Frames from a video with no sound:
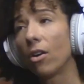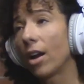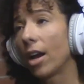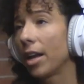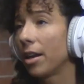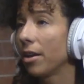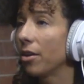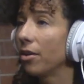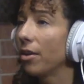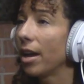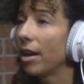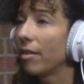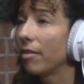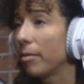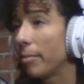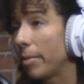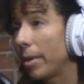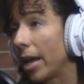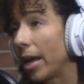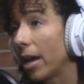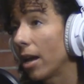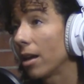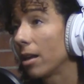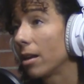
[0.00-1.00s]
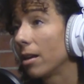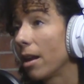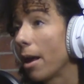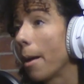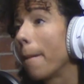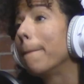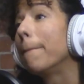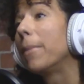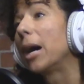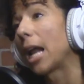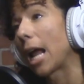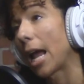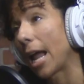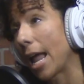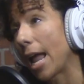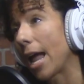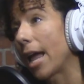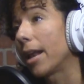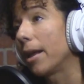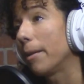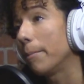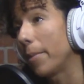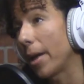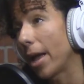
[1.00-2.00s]
I don't have it bad, but I
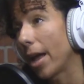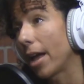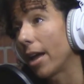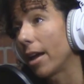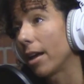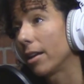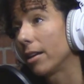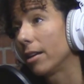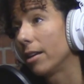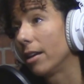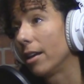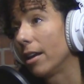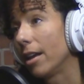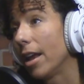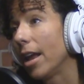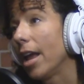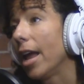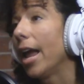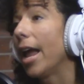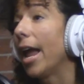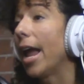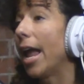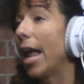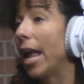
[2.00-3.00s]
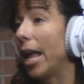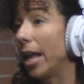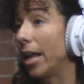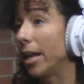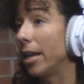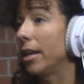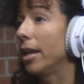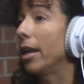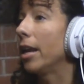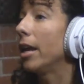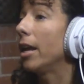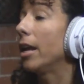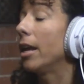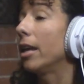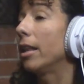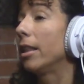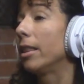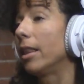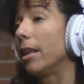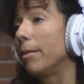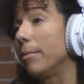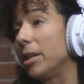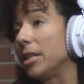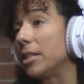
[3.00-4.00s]
had it bad. And
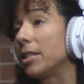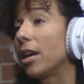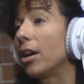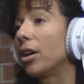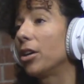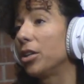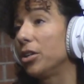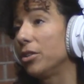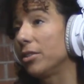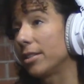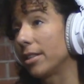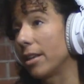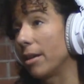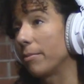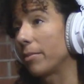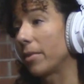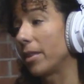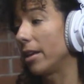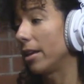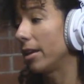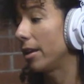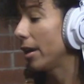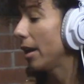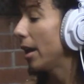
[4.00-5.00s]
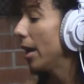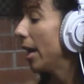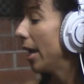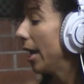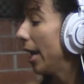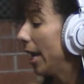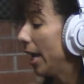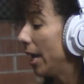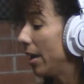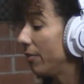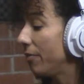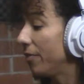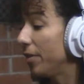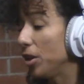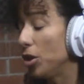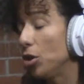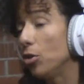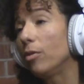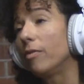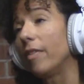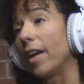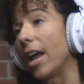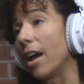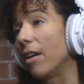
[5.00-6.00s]
let me tell you something. If
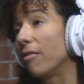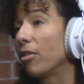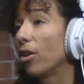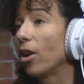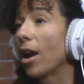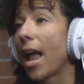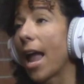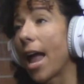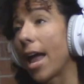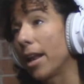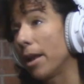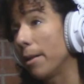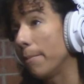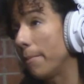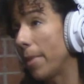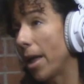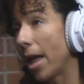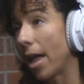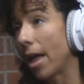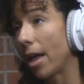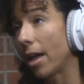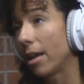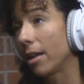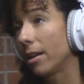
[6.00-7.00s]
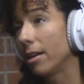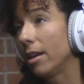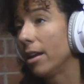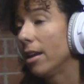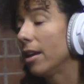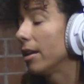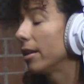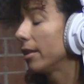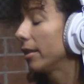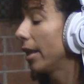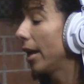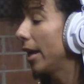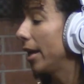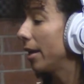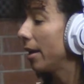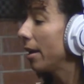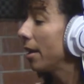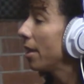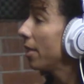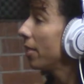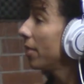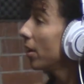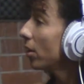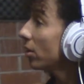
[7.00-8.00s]
you've ever had it bad, like,
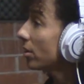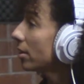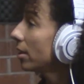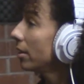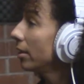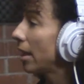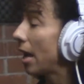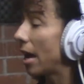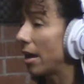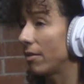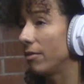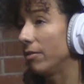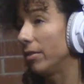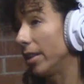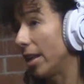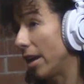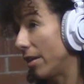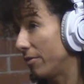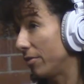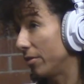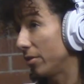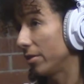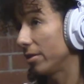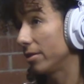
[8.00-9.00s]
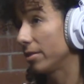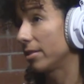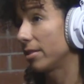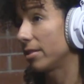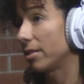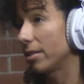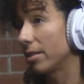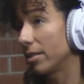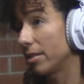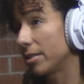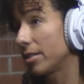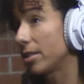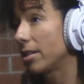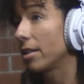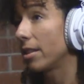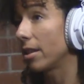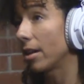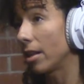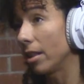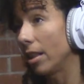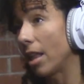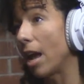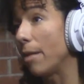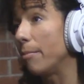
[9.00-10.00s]
there's a lot of levels to the
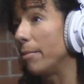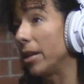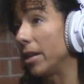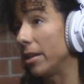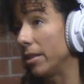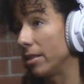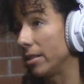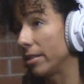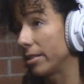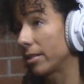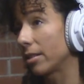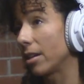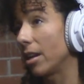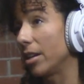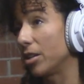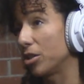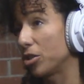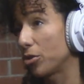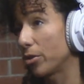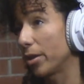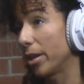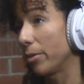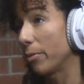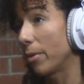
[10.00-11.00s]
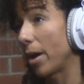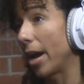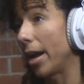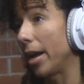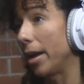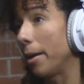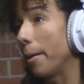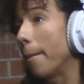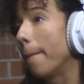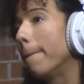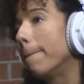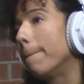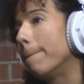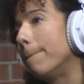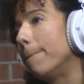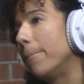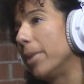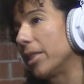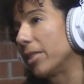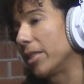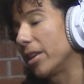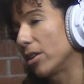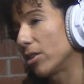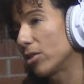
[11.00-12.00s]
climate in this country, right?
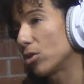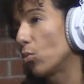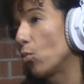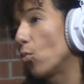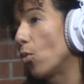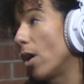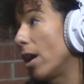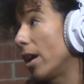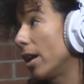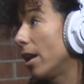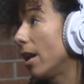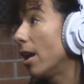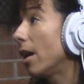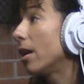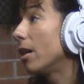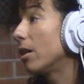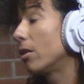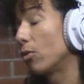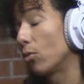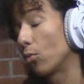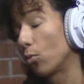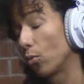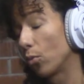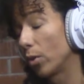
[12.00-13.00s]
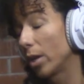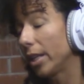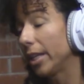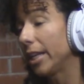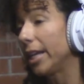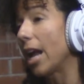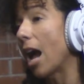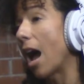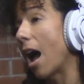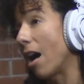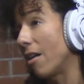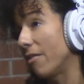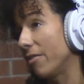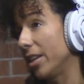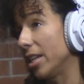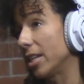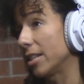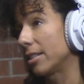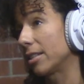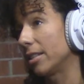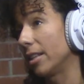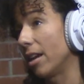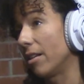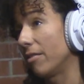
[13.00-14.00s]
But there's one really
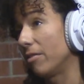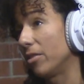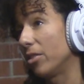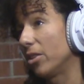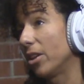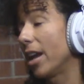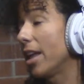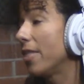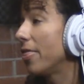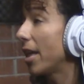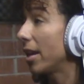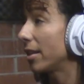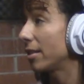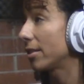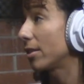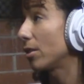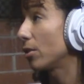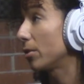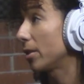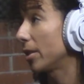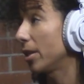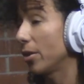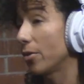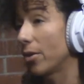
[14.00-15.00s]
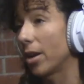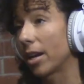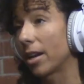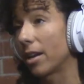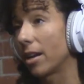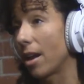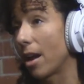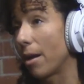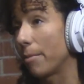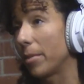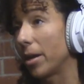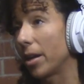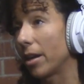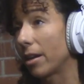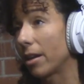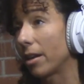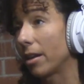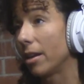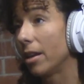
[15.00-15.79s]
obvious level, and that's socioeconomic.